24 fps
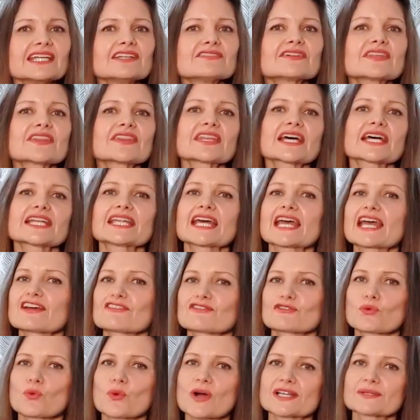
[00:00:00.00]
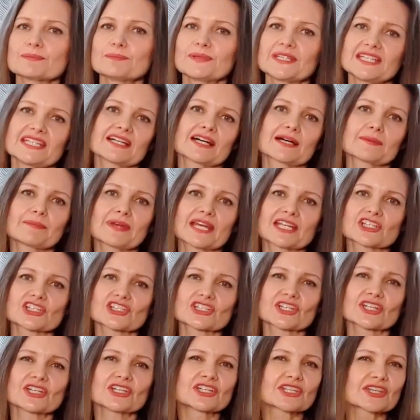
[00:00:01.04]
even that F1B I
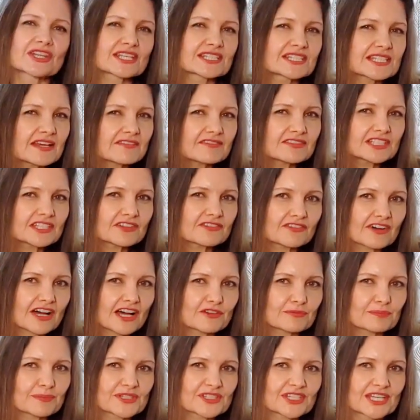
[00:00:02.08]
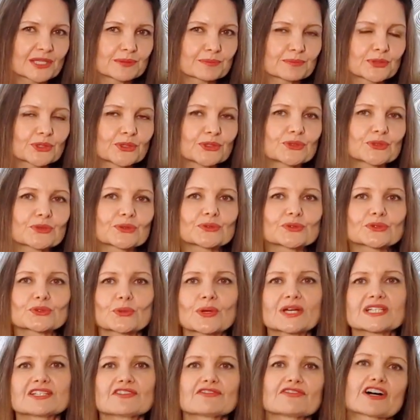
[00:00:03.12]
mentioned, the 75% Poodle,
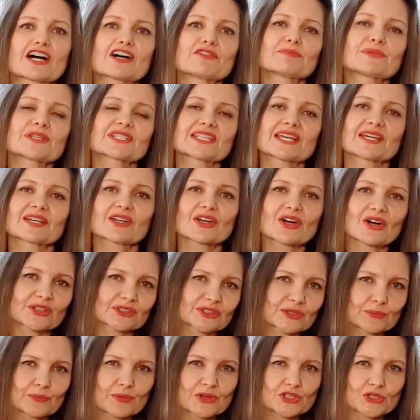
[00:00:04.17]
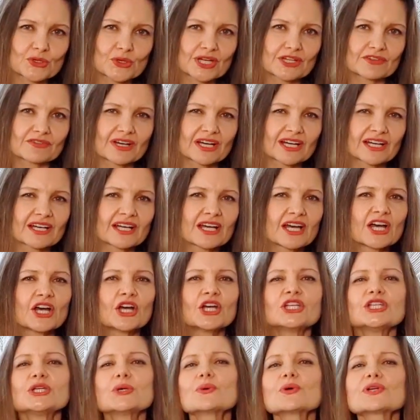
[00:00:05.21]
25% Golden Retriever,
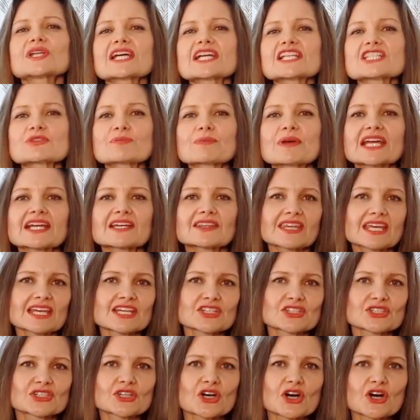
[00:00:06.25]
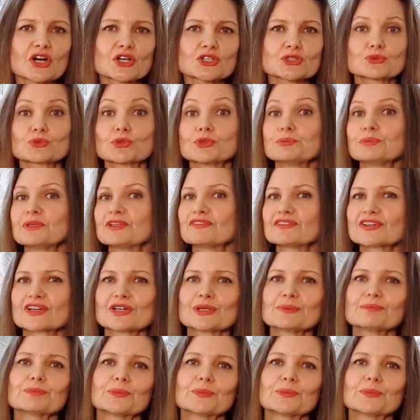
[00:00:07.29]
you would expect these dogs would be very